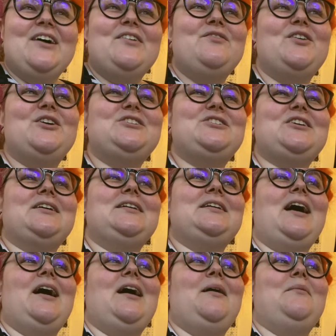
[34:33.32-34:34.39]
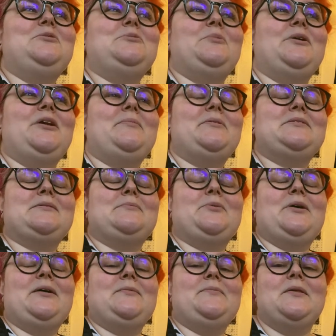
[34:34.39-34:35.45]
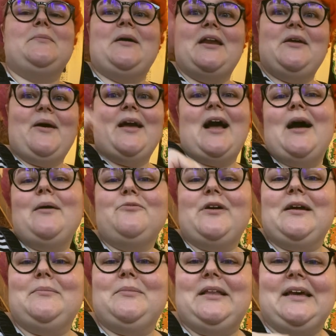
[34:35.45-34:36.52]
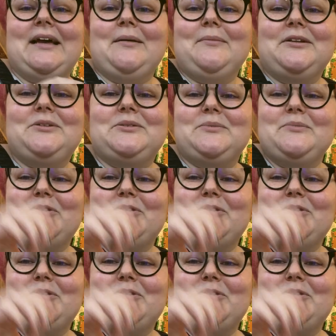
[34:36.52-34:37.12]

version um, to put up at some point. Anyway, I'm rambling. I'm going to do some